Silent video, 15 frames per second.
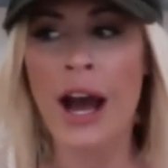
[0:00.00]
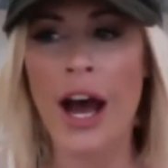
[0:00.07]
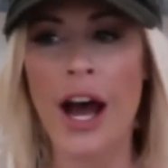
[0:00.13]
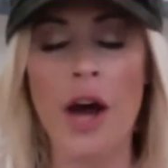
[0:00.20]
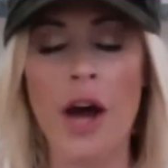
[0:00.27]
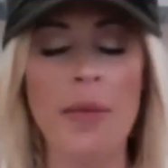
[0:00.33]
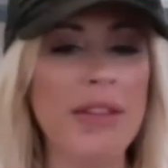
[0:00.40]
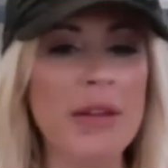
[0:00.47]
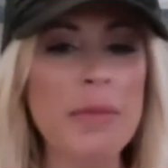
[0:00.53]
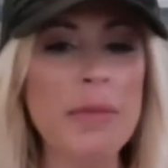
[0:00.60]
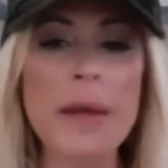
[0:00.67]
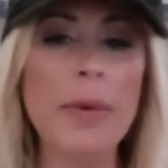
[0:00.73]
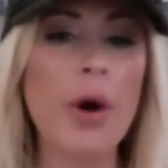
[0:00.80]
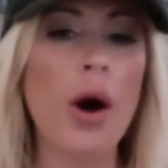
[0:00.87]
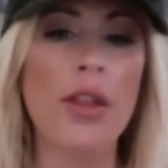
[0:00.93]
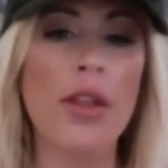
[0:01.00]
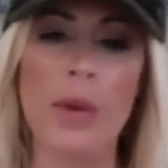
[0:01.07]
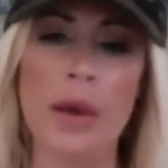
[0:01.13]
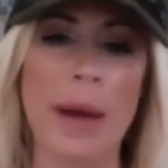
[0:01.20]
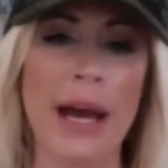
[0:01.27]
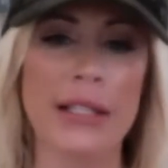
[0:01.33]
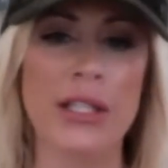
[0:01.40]
and then people all the
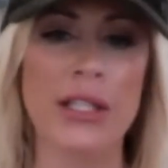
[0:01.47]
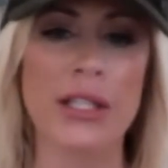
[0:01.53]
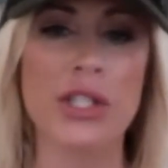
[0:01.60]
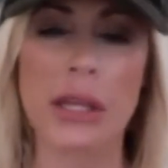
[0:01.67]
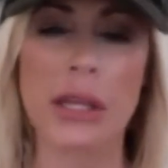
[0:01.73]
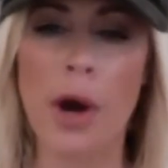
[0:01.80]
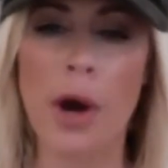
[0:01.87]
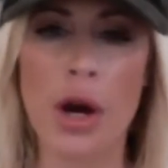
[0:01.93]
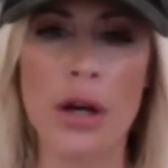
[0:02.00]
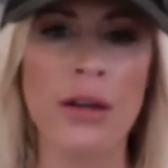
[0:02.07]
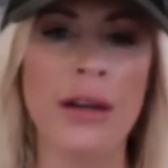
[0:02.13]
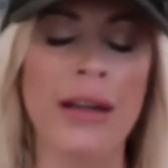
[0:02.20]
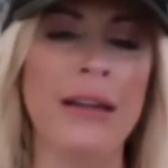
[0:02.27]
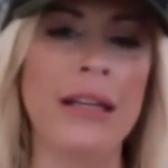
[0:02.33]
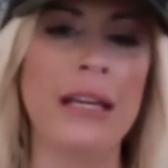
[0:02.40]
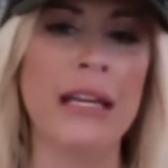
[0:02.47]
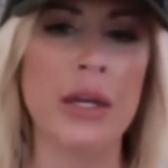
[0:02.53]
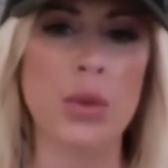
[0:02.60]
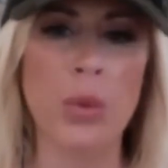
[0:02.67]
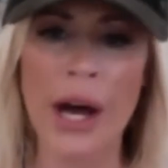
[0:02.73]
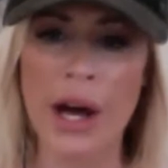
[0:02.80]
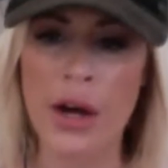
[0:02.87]
way back to Dolly Parton and
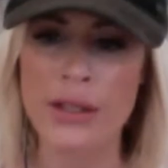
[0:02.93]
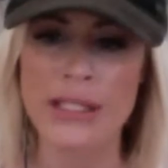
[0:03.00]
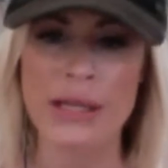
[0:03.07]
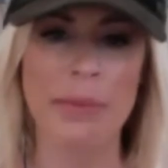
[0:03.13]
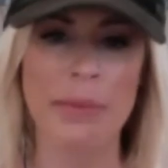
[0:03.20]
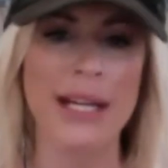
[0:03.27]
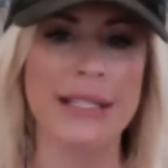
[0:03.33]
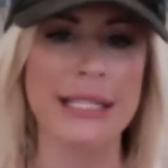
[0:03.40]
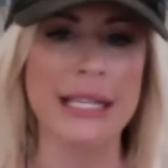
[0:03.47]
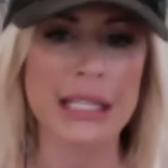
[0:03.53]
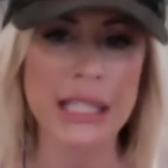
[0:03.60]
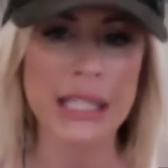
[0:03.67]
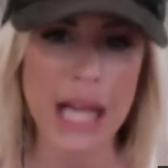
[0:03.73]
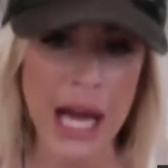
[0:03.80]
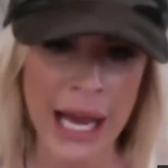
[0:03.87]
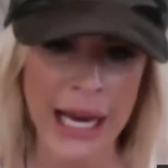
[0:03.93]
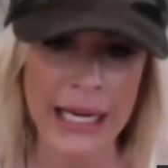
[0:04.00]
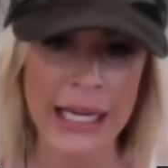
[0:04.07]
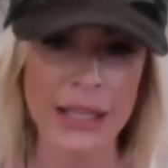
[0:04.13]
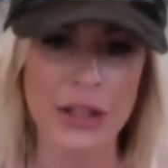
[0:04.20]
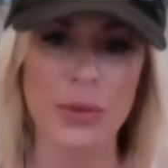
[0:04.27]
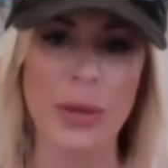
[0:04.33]
Kitty Wells and Patsy
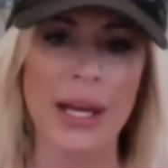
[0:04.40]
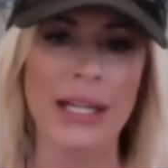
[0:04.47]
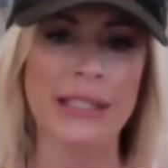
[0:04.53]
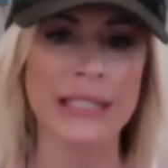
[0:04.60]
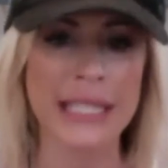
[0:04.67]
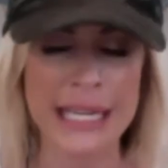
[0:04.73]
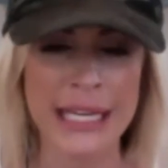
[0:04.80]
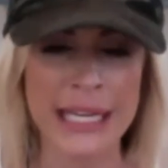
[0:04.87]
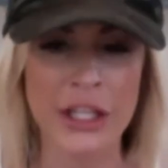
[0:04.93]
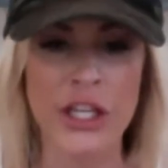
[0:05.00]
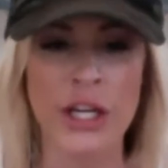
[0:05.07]
Cline and Loretta Lynn.